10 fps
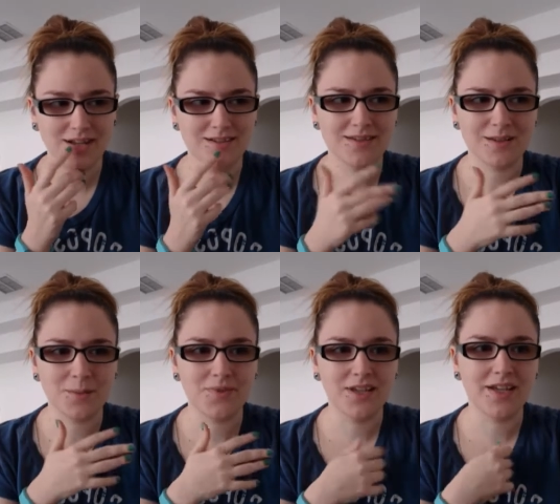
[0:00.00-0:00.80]
and
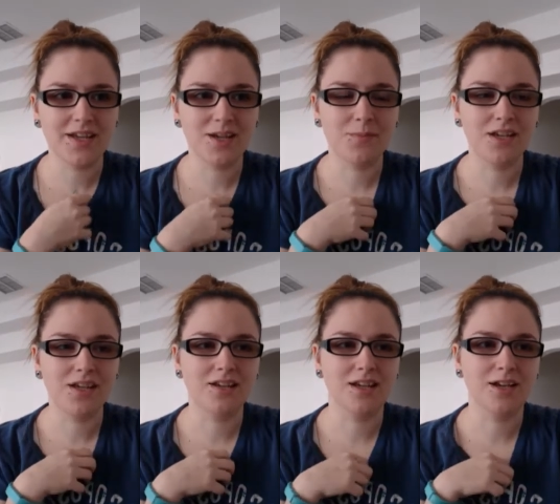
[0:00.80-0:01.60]
something hit
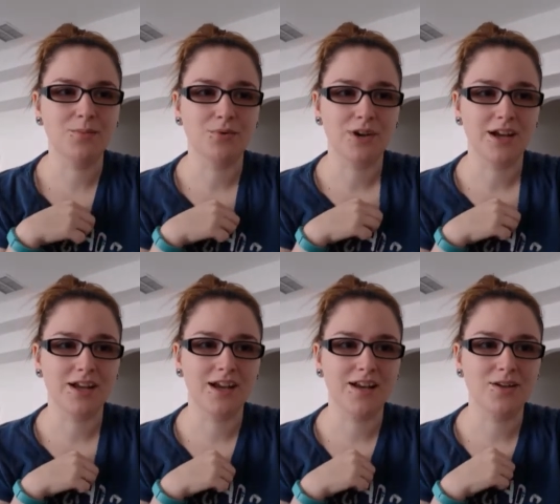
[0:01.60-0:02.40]
me like a
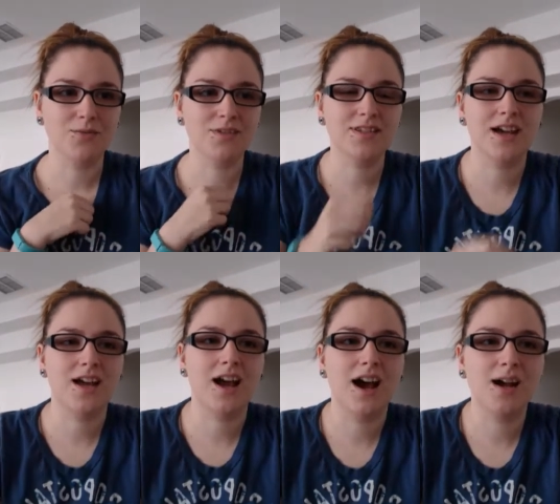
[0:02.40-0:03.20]
brick, and it was
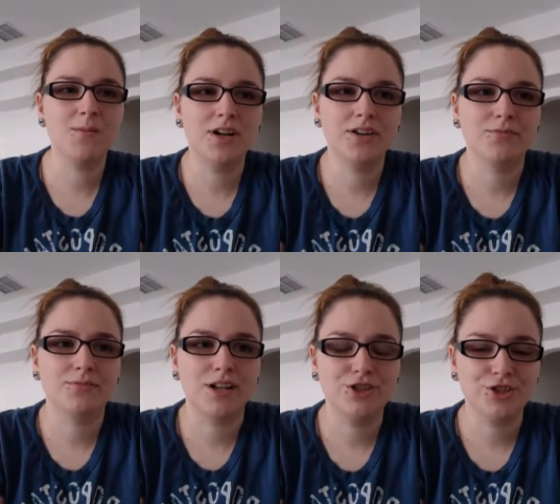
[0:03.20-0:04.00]
that I bought a
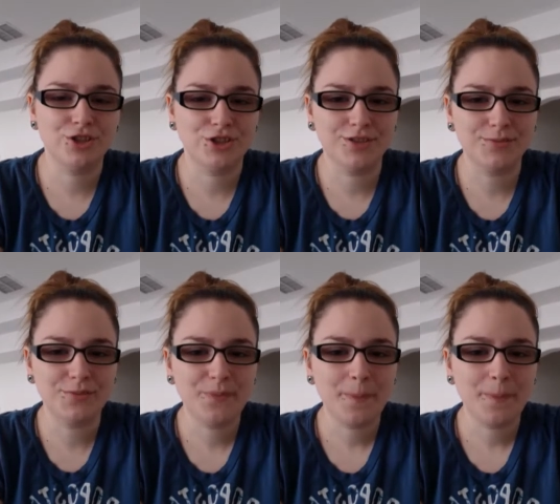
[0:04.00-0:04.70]
red shirt